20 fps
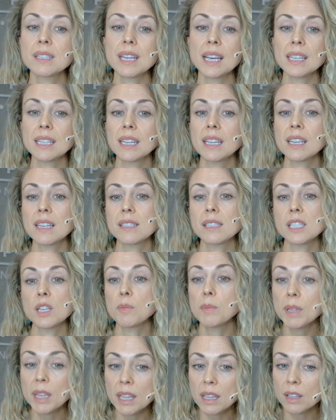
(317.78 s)
technique can
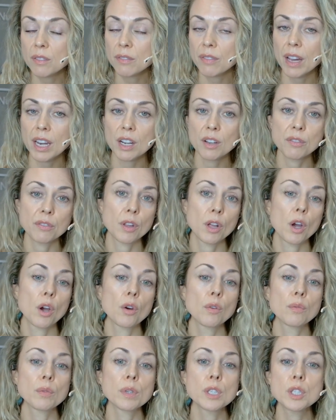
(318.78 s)
stimulate lymphatic
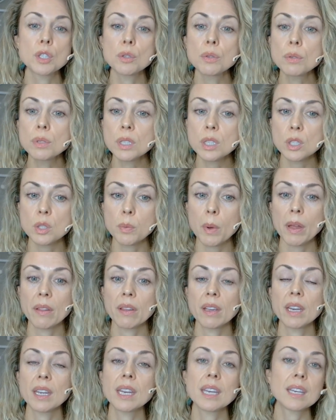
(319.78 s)
flow, reduce
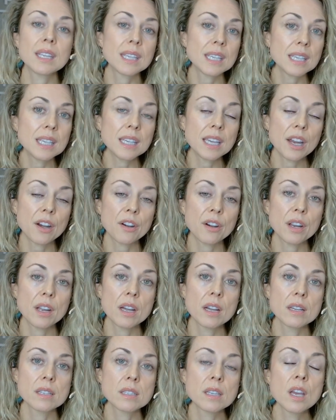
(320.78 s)
swelling in key
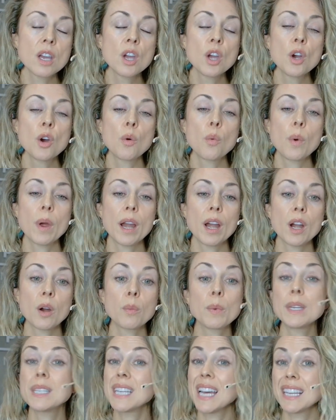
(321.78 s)
areas where
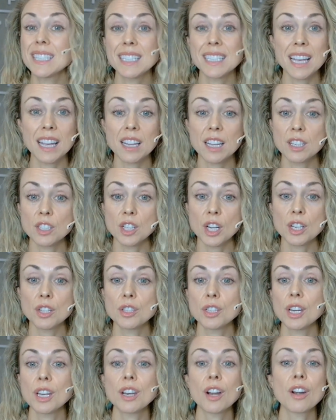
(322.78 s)
we tend to get
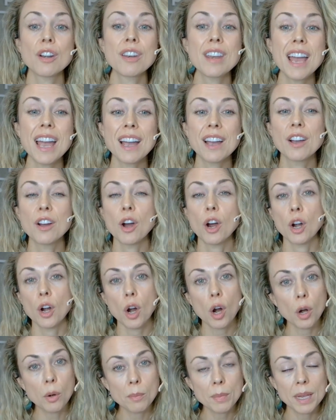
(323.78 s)
congestion, our neck, our
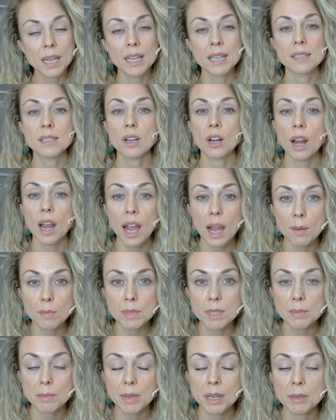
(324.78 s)
armpits, our
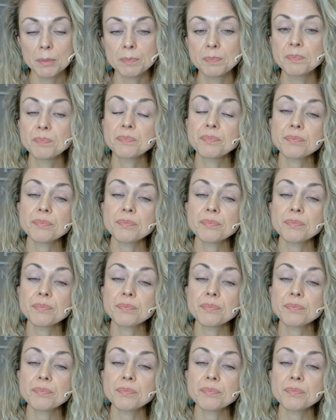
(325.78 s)
abdomen.